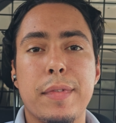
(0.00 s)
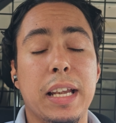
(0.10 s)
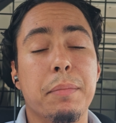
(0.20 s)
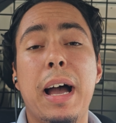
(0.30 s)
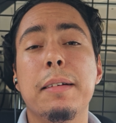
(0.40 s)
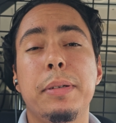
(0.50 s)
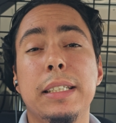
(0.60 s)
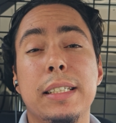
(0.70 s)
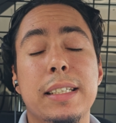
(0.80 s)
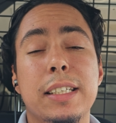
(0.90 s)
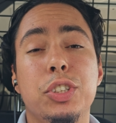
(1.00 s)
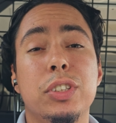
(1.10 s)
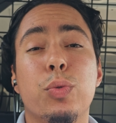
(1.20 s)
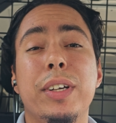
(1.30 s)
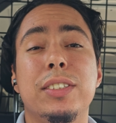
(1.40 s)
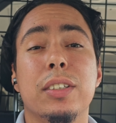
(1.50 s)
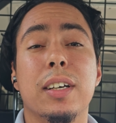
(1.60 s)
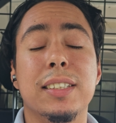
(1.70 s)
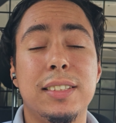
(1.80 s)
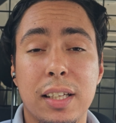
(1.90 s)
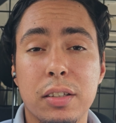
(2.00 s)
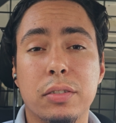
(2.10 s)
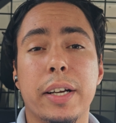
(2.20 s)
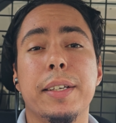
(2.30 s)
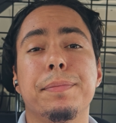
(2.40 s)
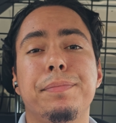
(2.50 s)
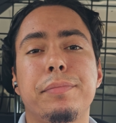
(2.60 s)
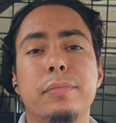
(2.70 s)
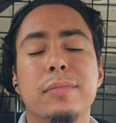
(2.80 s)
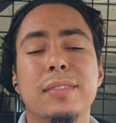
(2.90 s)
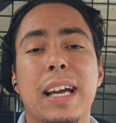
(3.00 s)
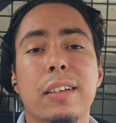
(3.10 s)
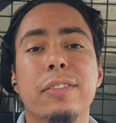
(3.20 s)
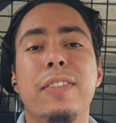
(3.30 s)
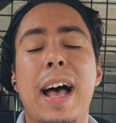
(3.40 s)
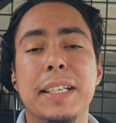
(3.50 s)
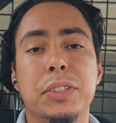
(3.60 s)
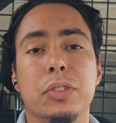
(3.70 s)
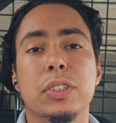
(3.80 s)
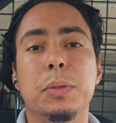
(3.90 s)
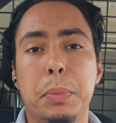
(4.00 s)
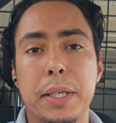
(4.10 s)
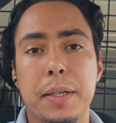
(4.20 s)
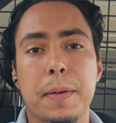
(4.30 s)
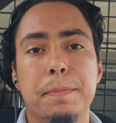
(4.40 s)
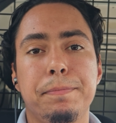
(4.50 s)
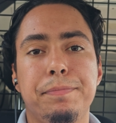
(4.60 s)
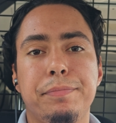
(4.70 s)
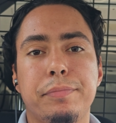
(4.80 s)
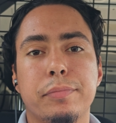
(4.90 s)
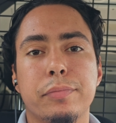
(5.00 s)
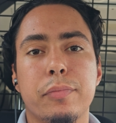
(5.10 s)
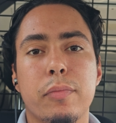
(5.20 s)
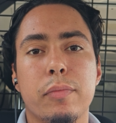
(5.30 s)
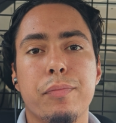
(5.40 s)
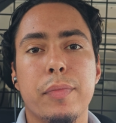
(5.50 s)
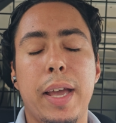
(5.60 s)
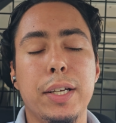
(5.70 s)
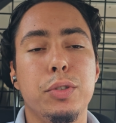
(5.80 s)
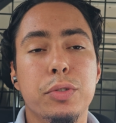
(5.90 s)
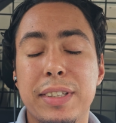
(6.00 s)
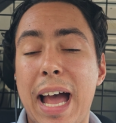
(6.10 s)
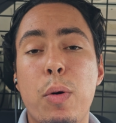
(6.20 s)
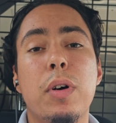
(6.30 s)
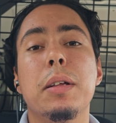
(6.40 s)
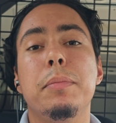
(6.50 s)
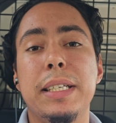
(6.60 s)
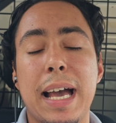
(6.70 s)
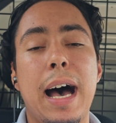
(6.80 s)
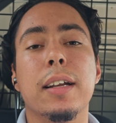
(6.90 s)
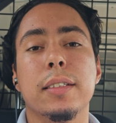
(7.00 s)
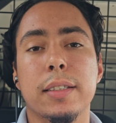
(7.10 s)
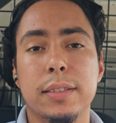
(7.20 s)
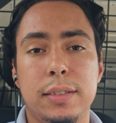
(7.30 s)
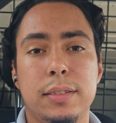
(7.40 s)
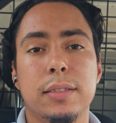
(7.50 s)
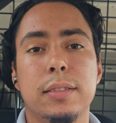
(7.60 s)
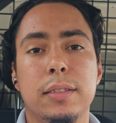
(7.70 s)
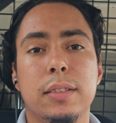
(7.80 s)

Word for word: And in my opinion, it's just going to accelerate at a faster speed. And you do not want to be out of this,